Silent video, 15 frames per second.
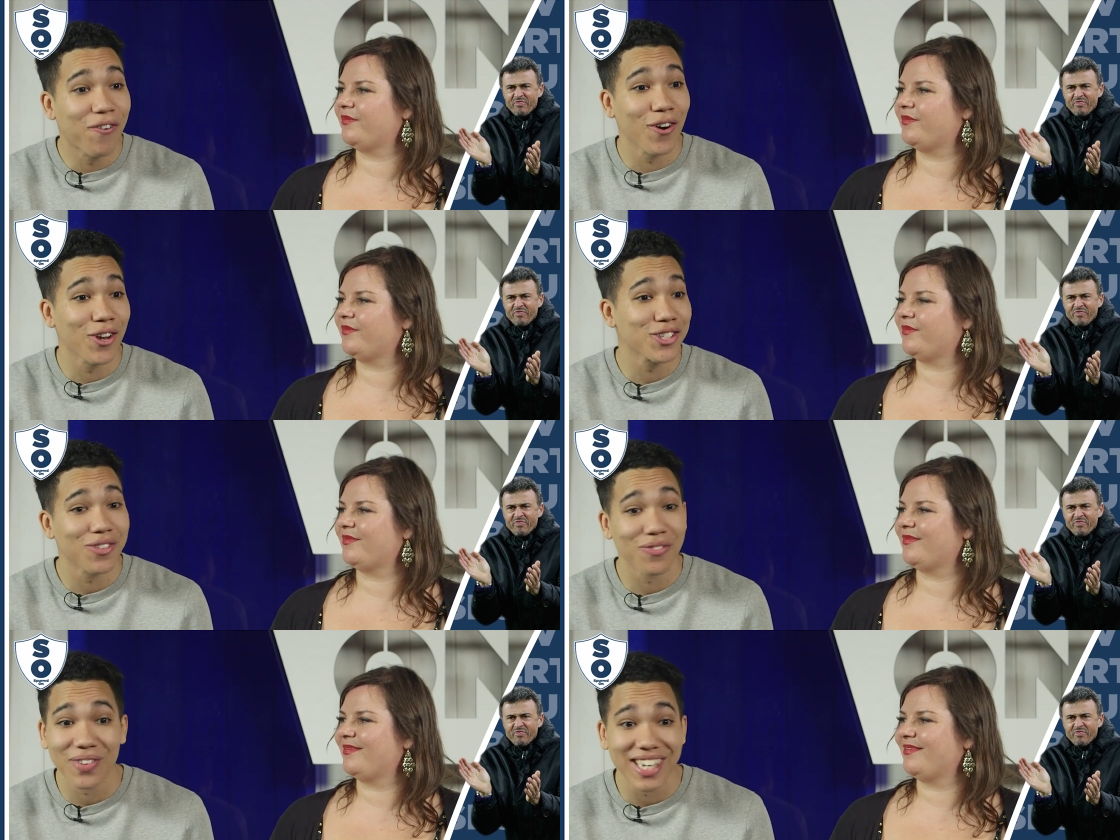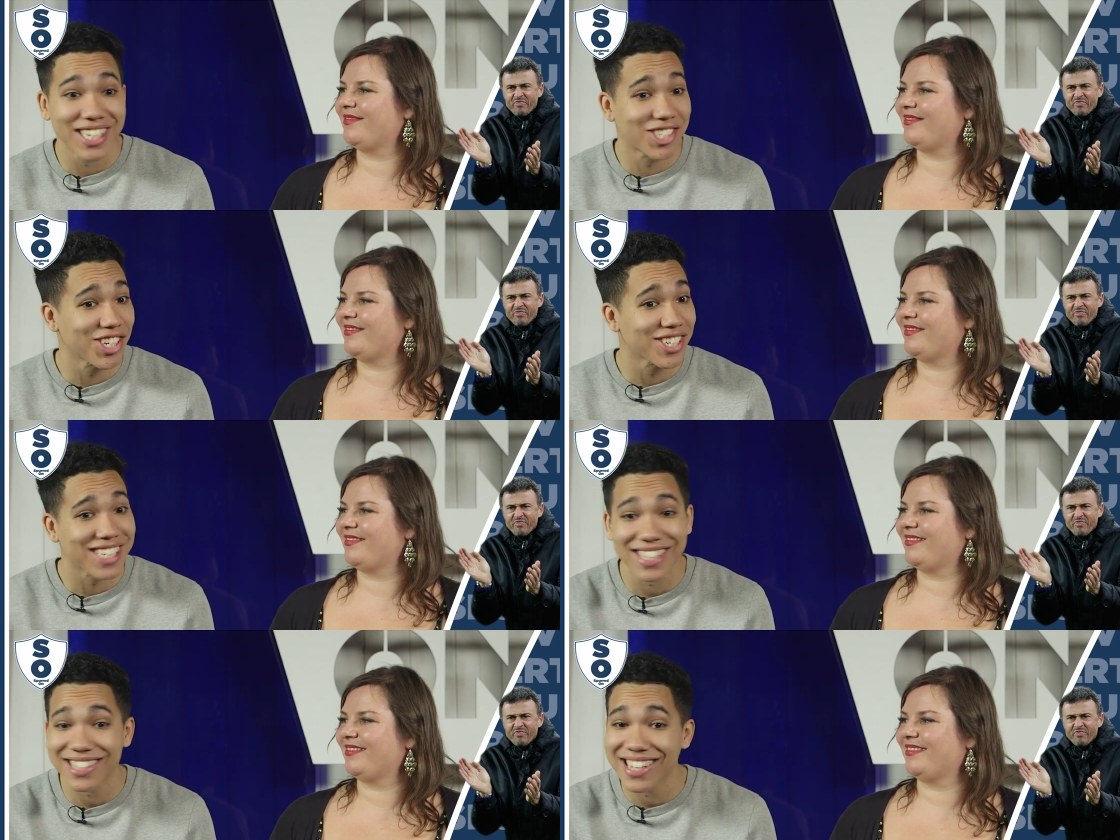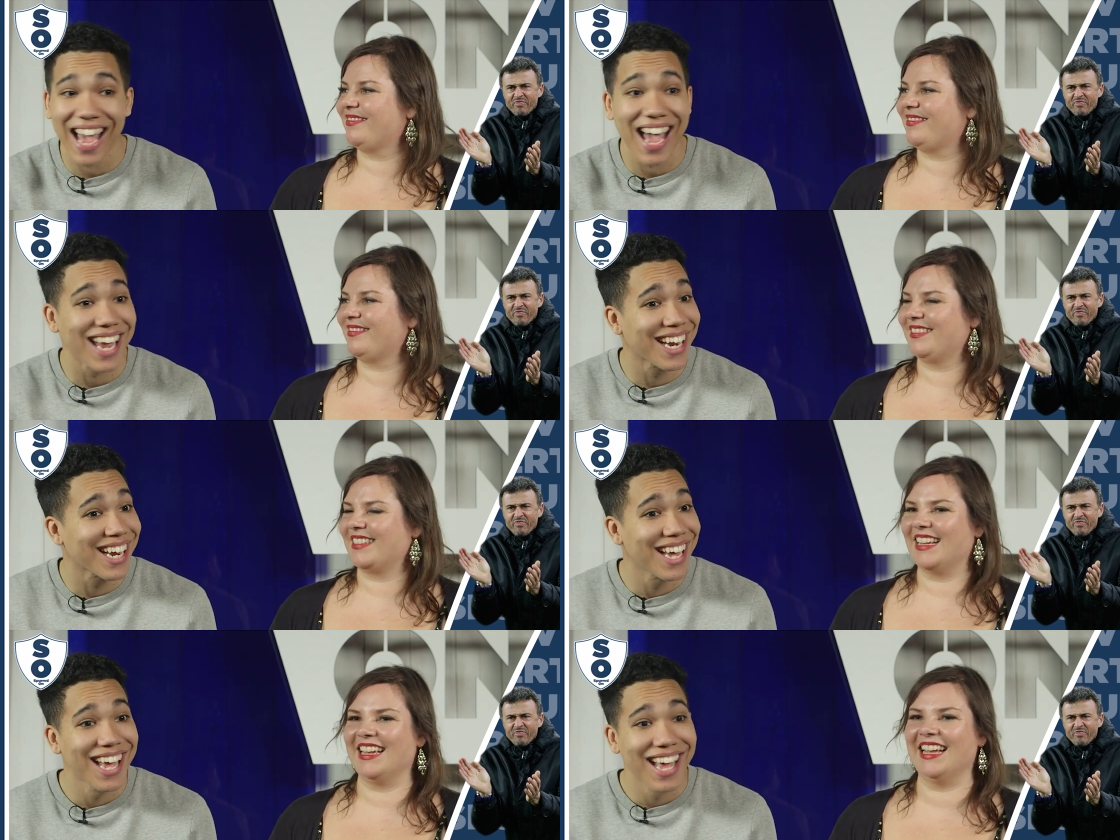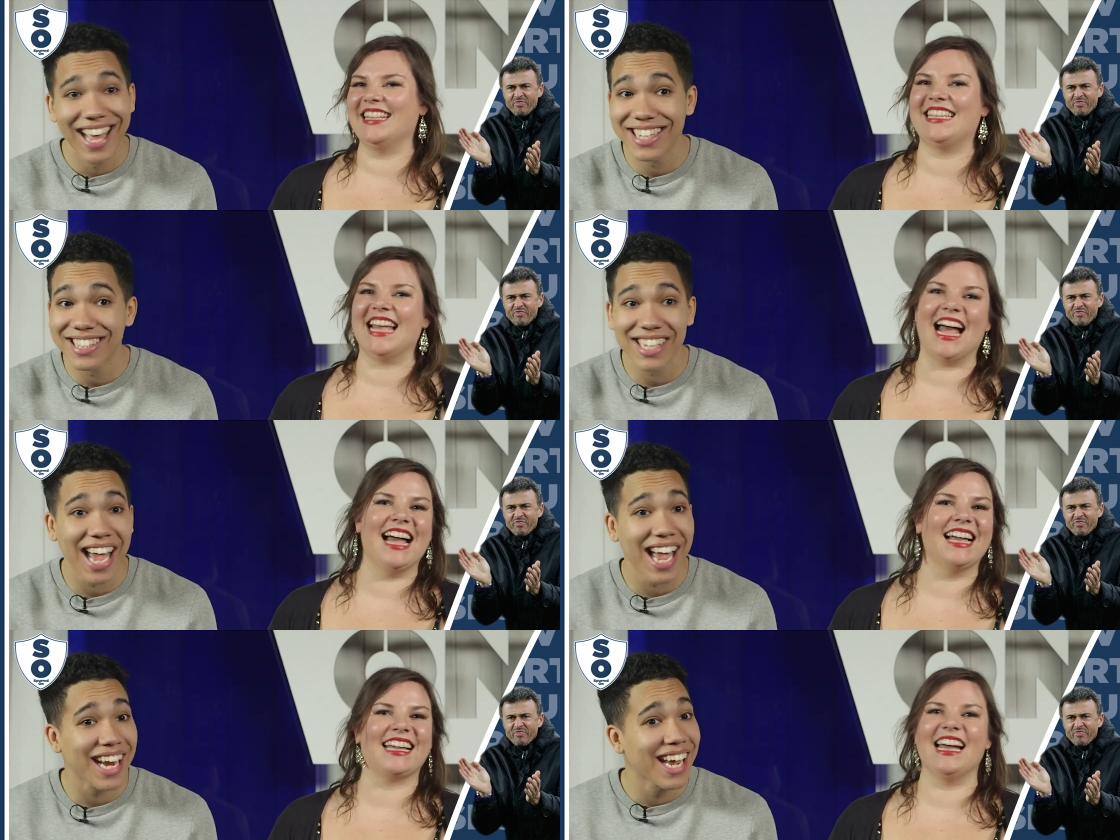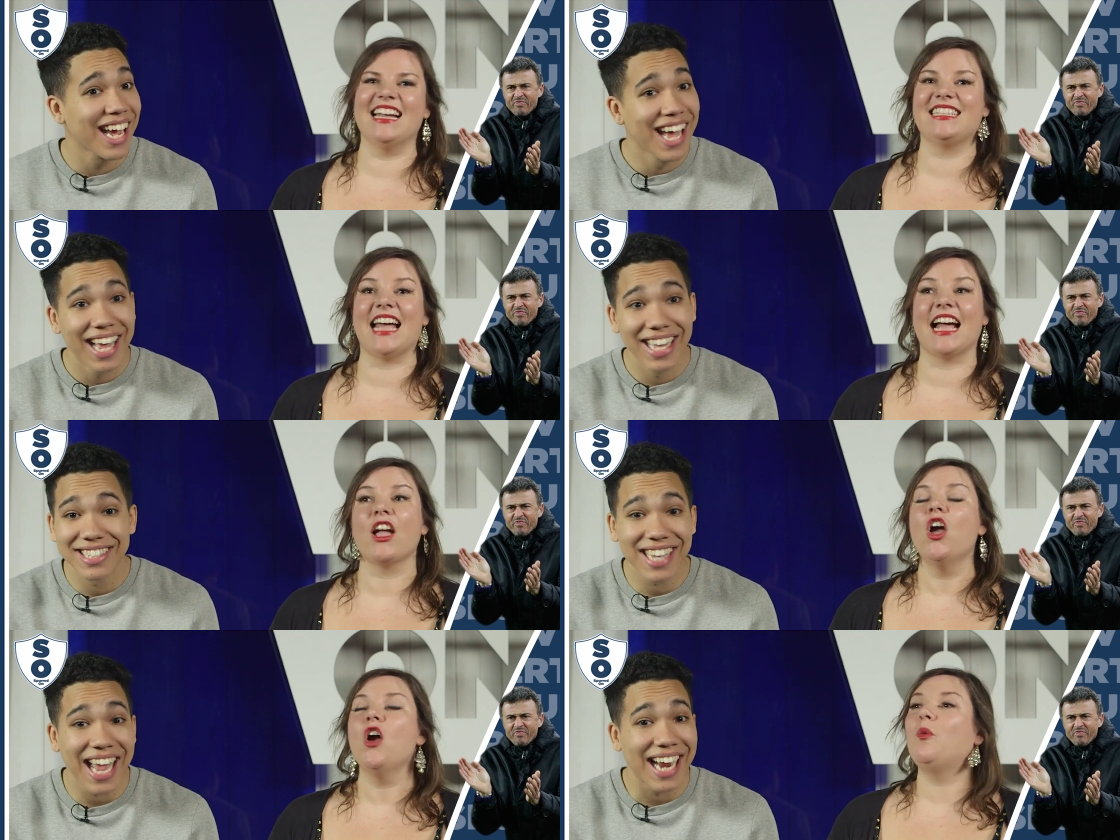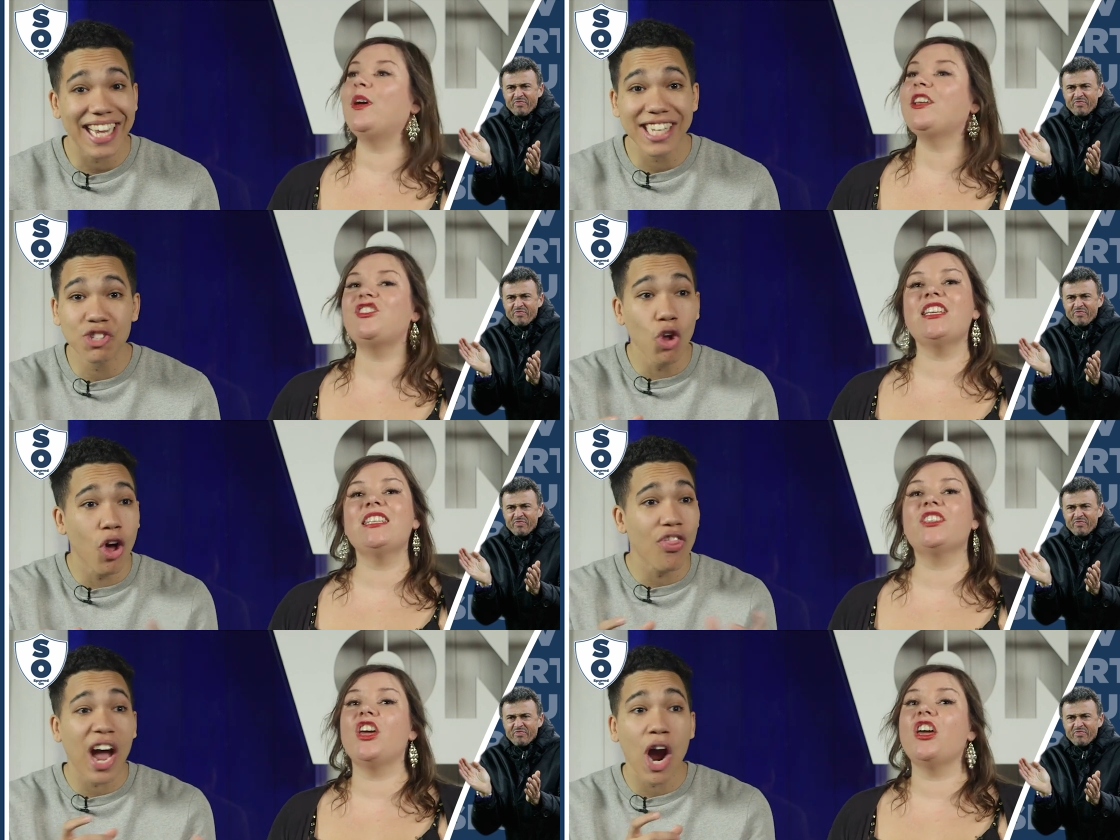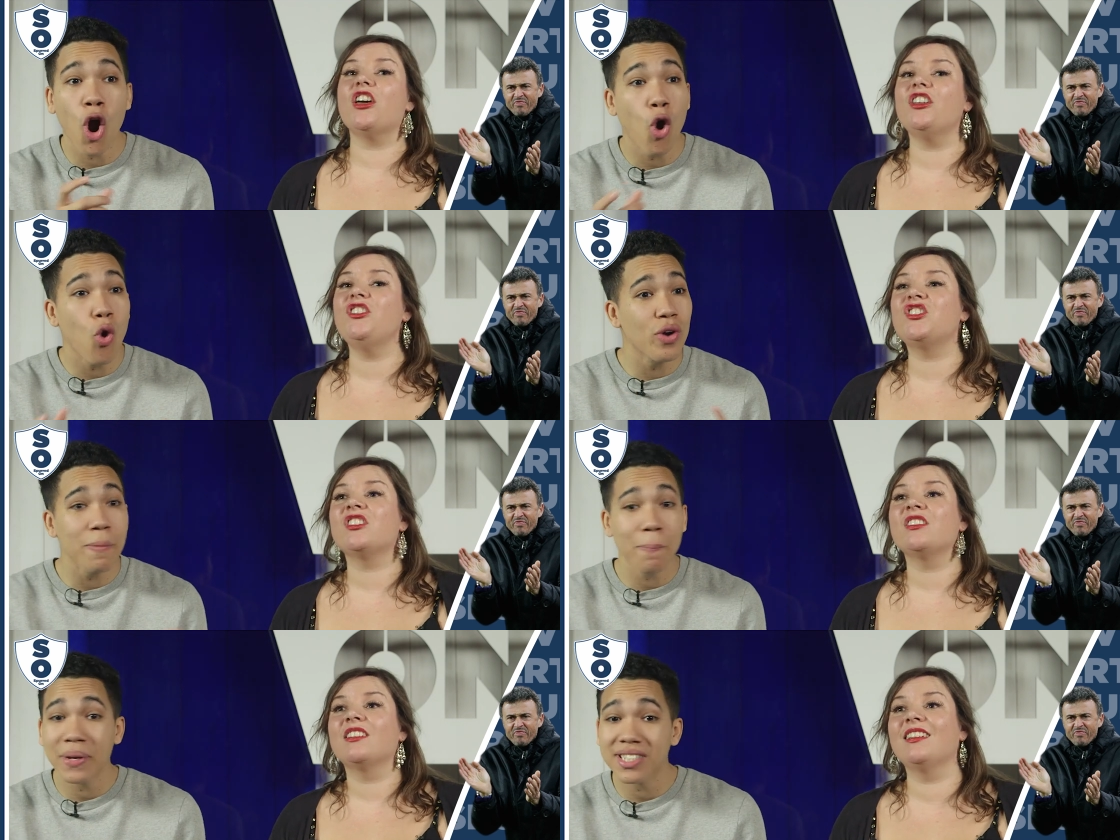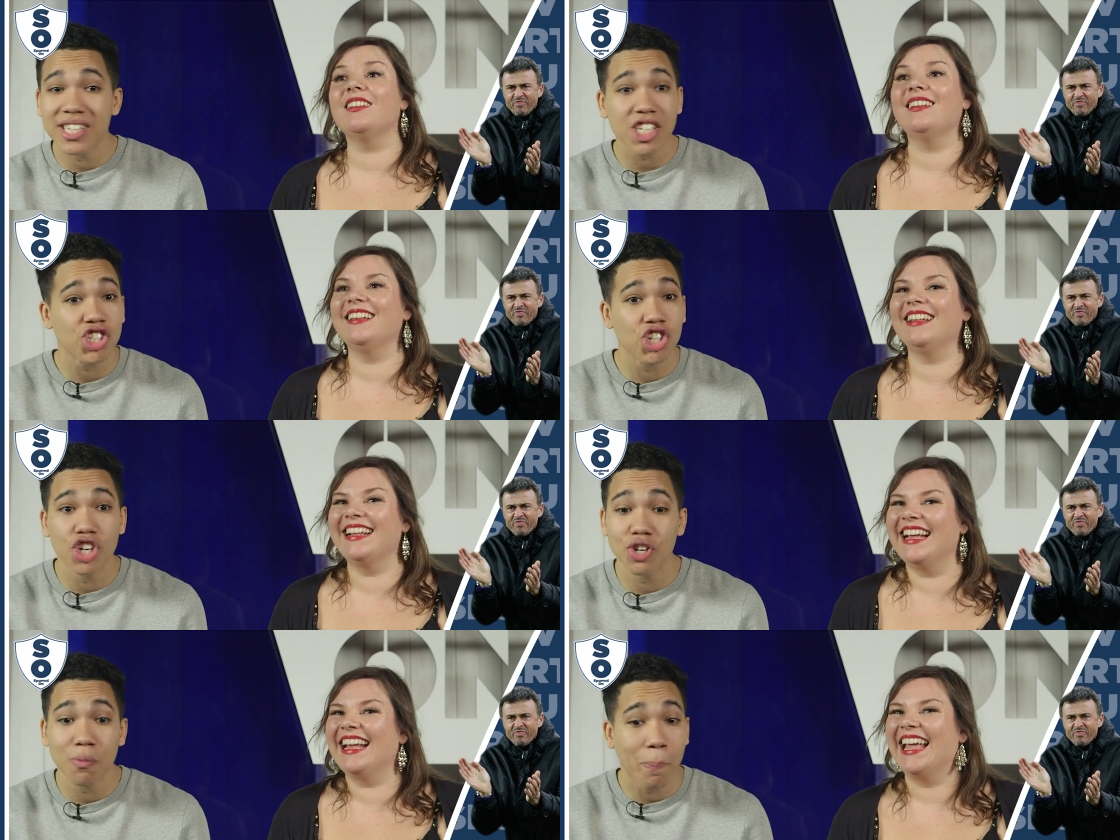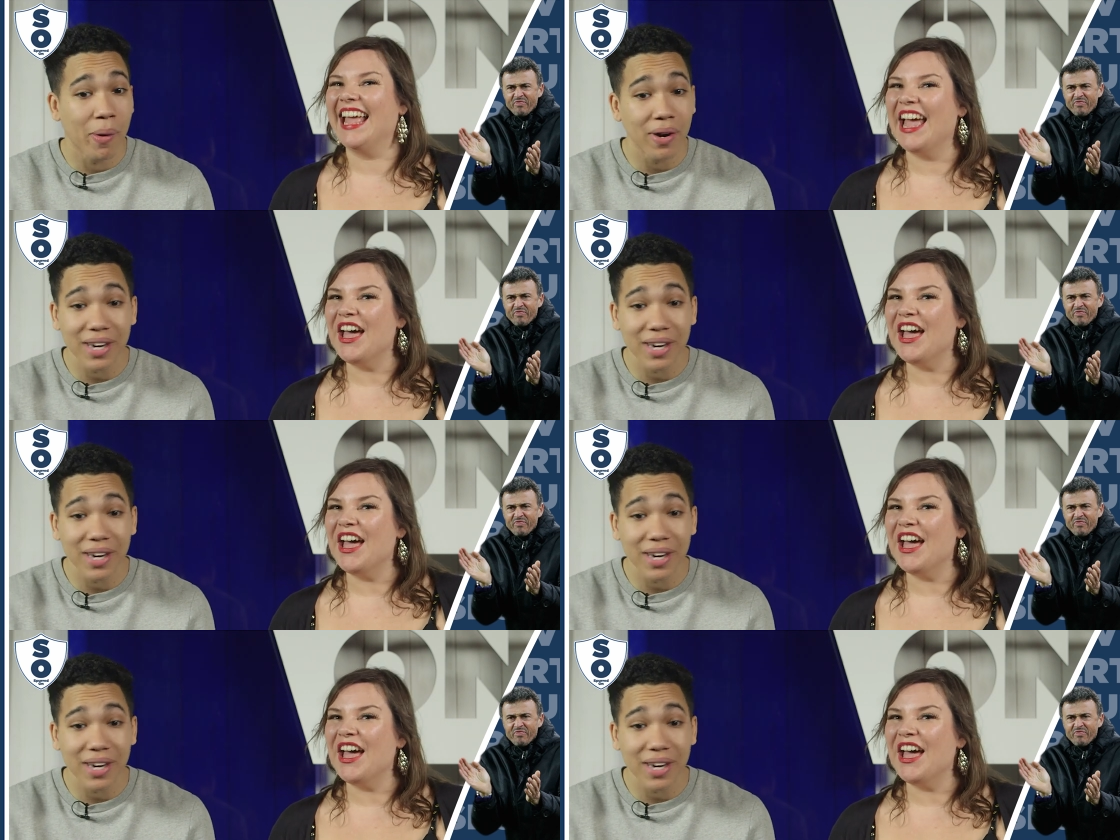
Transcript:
Speaker 1: philosophy is just attack, attack, attack, attack. attack. It's not good. that holding possession,